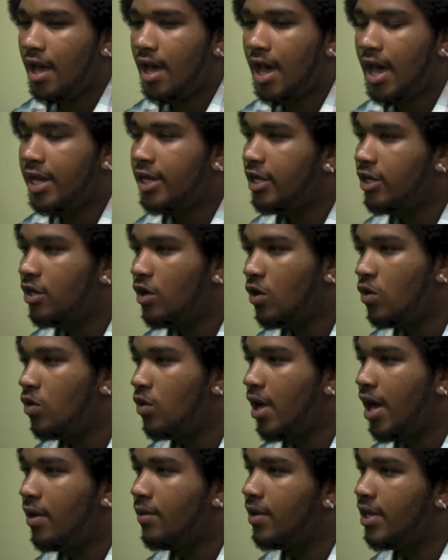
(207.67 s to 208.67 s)
I didn't know
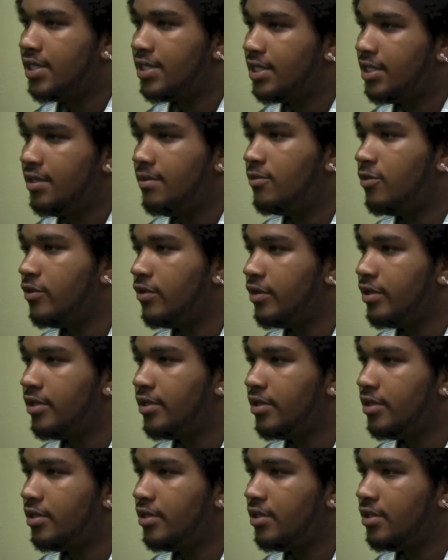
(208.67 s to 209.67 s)
who I was anymore.
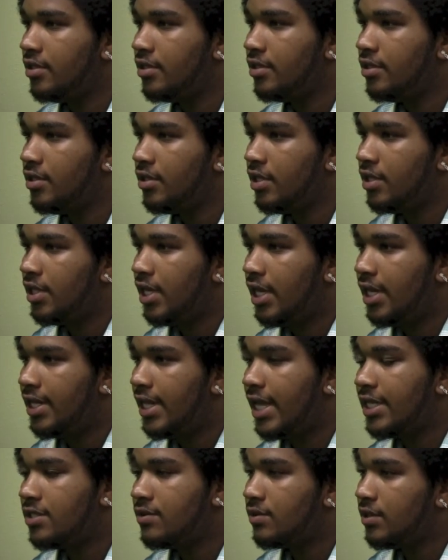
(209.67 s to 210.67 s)

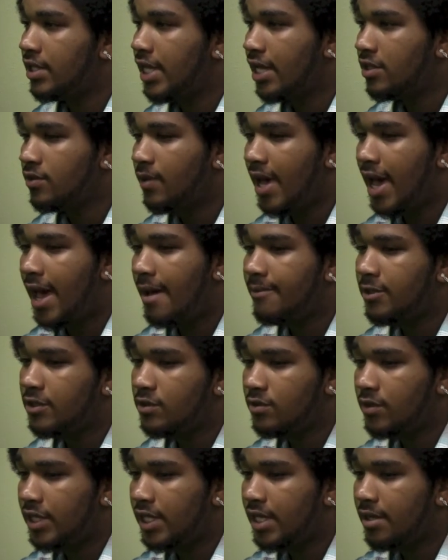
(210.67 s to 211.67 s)
And that's what
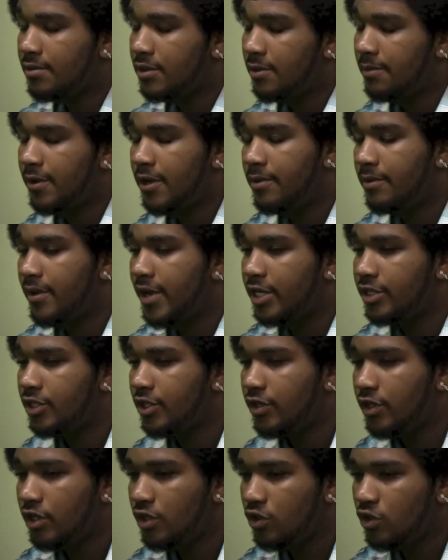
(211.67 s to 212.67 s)
happens when it comes to peer
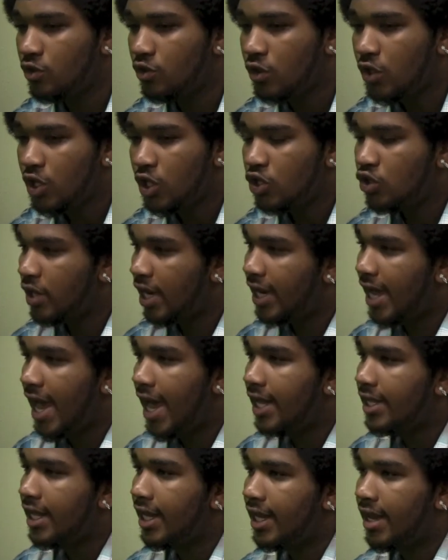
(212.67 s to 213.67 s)
pressure and you try to
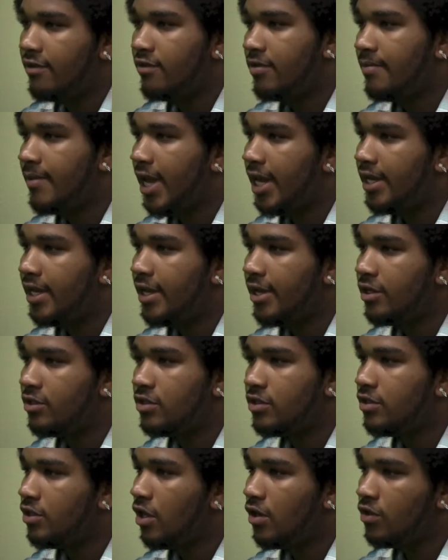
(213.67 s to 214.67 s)
act like everybody
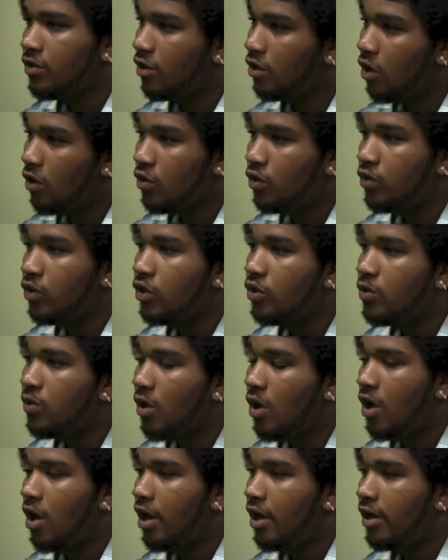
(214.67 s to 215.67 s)
else. You don't know who
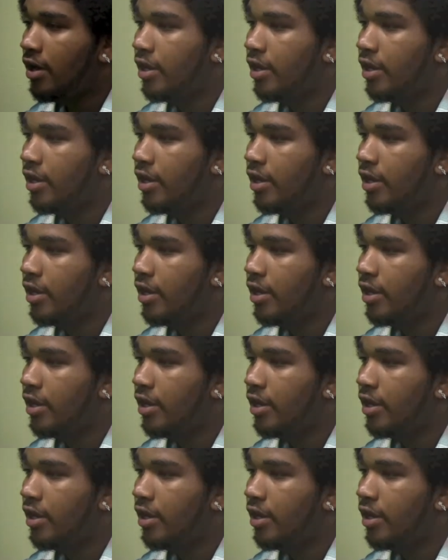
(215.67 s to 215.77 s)
you are.